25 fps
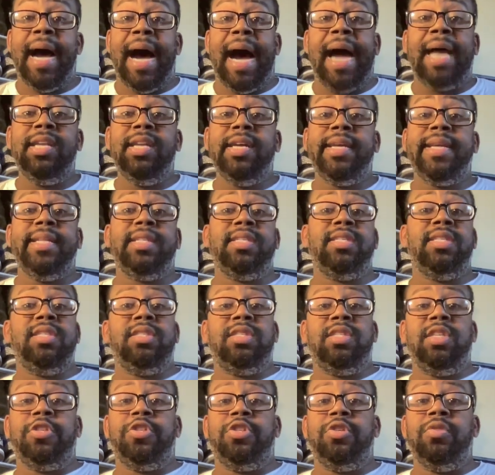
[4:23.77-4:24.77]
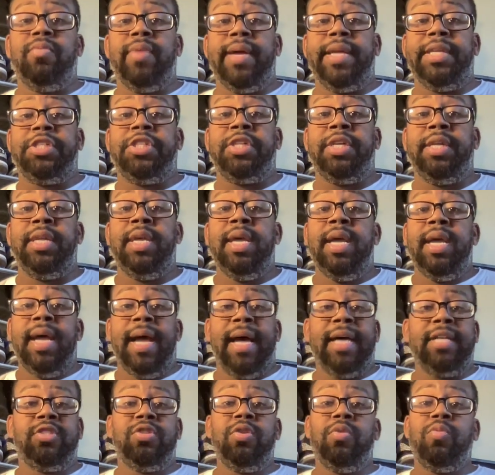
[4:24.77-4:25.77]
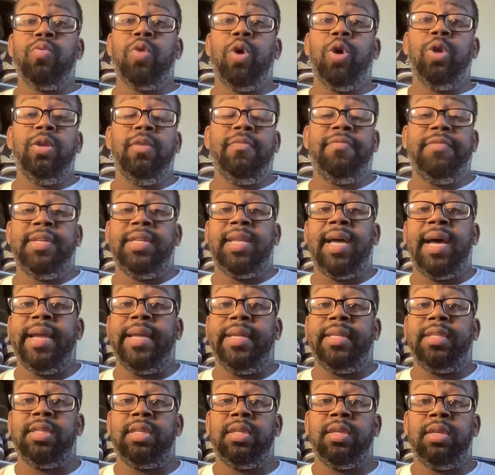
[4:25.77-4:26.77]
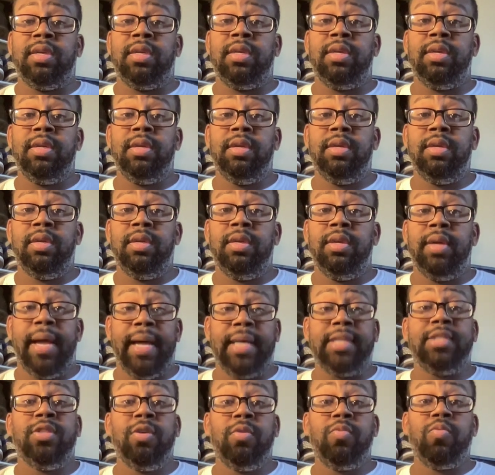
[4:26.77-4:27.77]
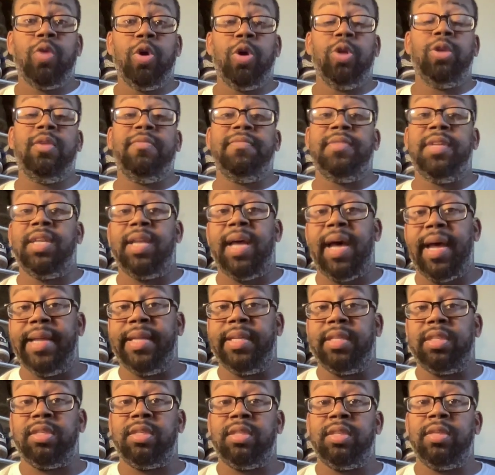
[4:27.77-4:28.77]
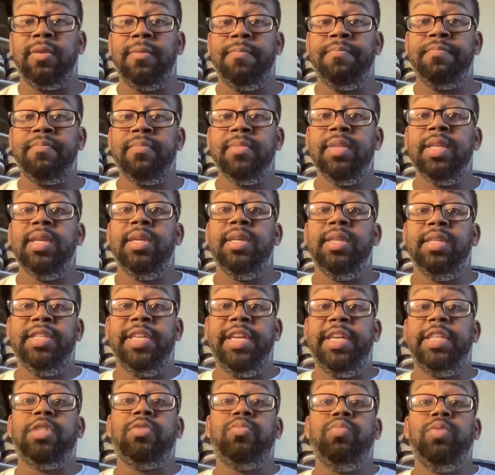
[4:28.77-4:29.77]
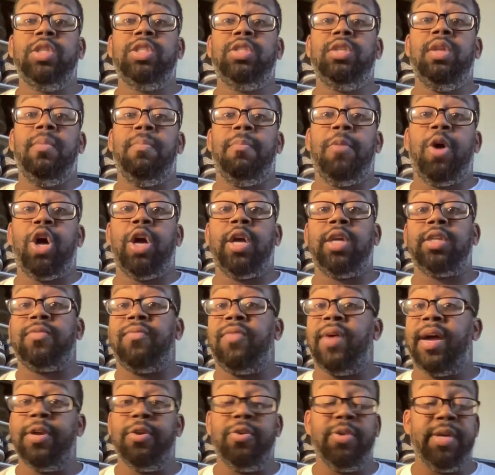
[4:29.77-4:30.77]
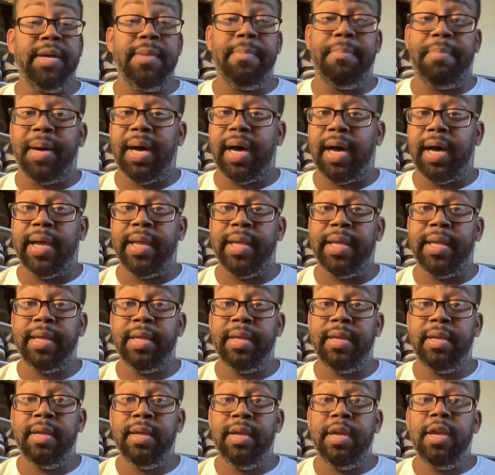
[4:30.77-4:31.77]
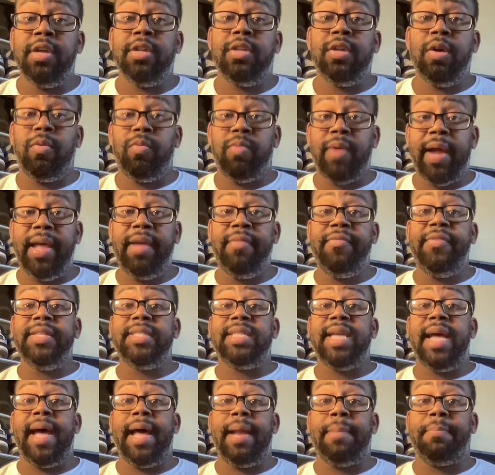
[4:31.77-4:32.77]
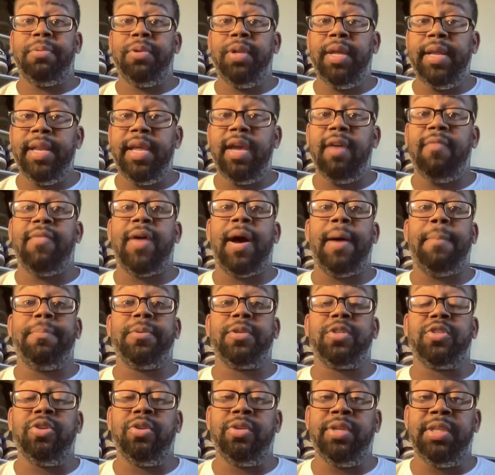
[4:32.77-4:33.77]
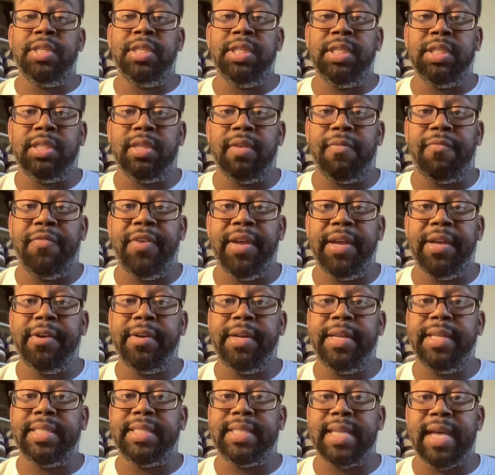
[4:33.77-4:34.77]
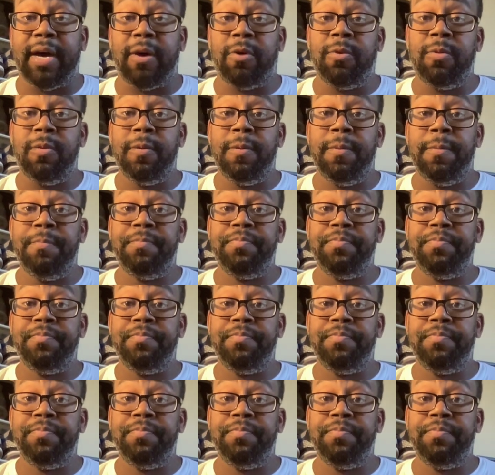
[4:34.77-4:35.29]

I look at this situation as the roll of a dice, as the roll of the dice. This was Lamar's final goodbye. The Ravens had plenty of opportunities to figure this out.